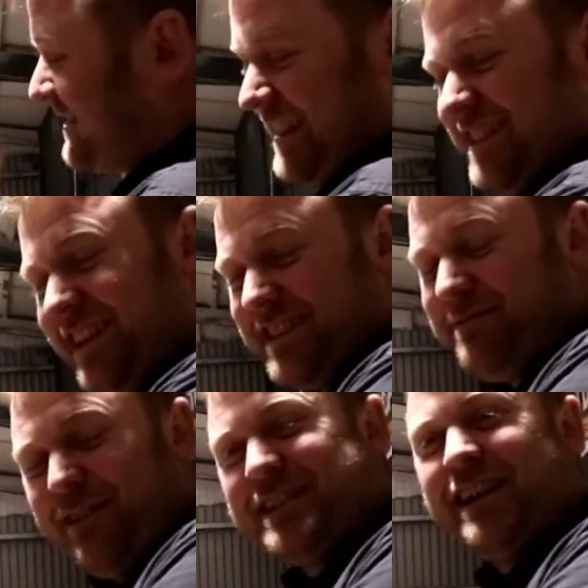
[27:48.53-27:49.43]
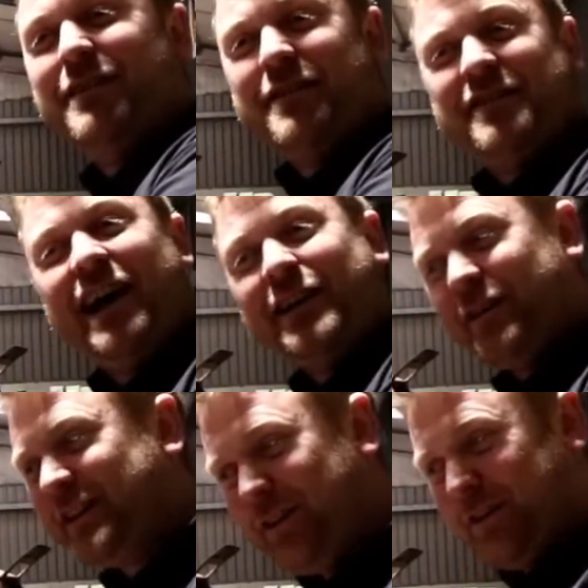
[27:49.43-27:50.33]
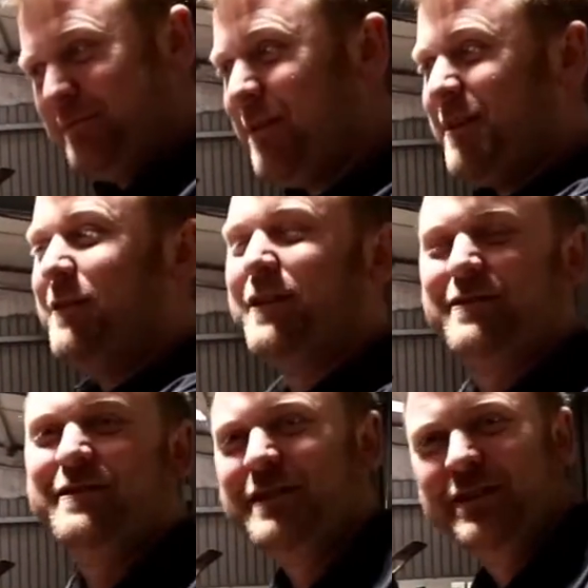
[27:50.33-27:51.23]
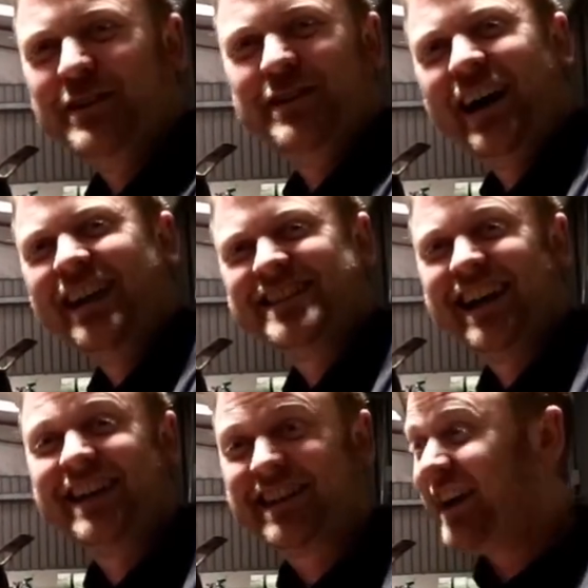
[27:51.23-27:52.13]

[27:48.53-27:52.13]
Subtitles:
exciting project we've ever had when Gordon Murray walked through the door and said,